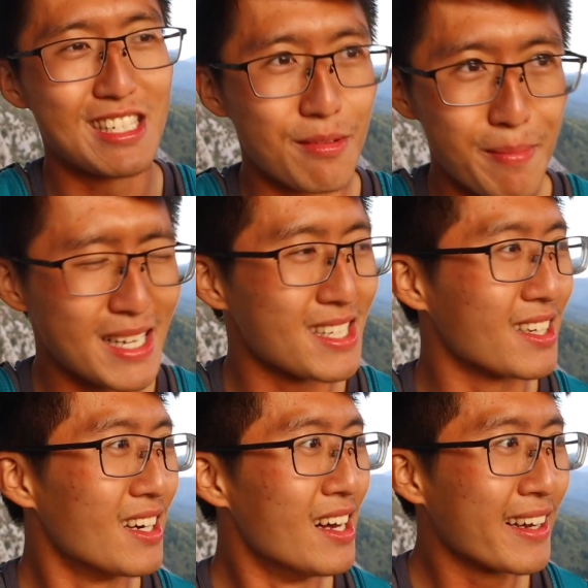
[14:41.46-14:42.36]
is
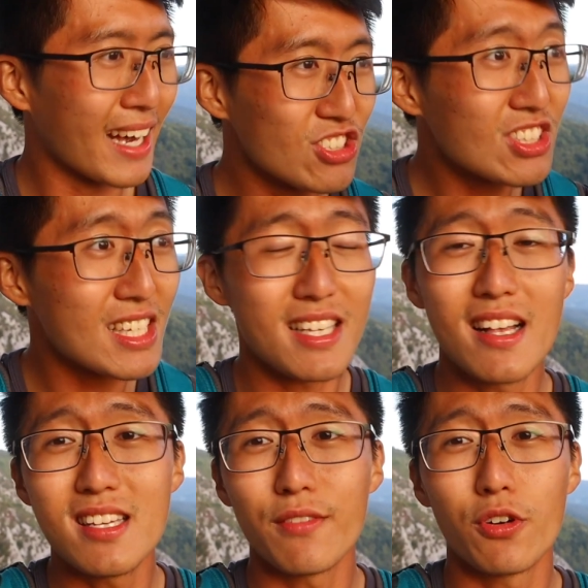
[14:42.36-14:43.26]
amazing. Catching the
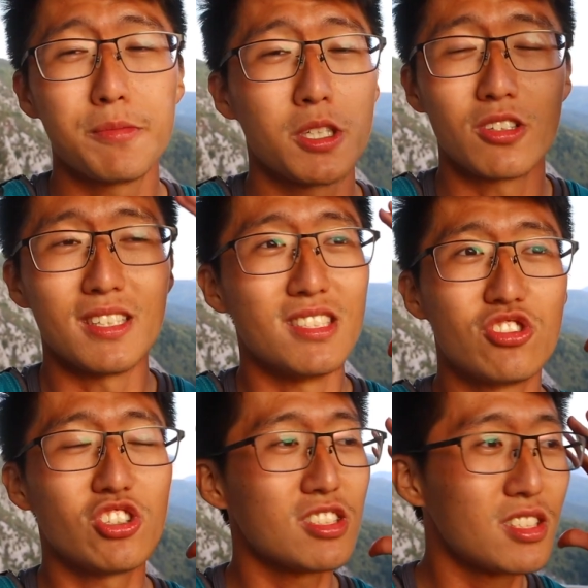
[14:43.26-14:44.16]
sunset from here is
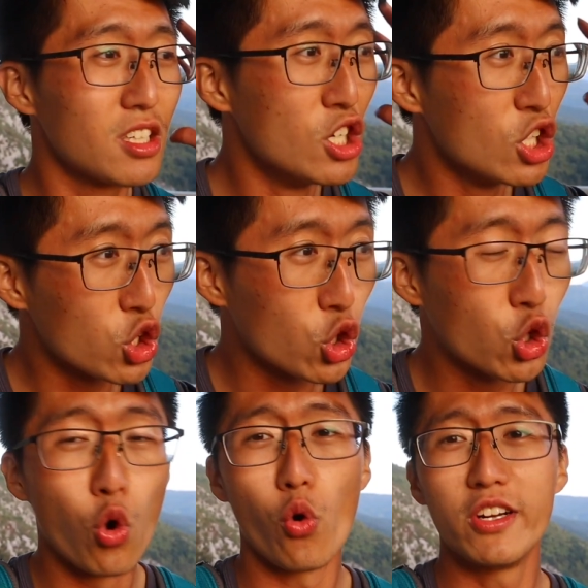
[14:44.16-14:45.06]
just
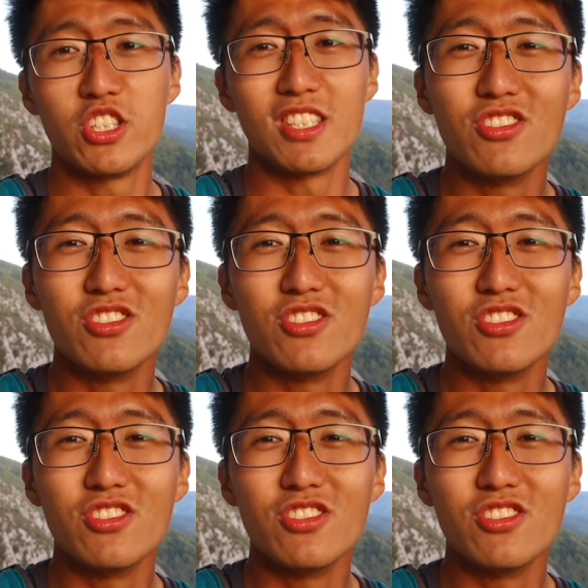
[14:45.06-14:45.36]
gorgeous.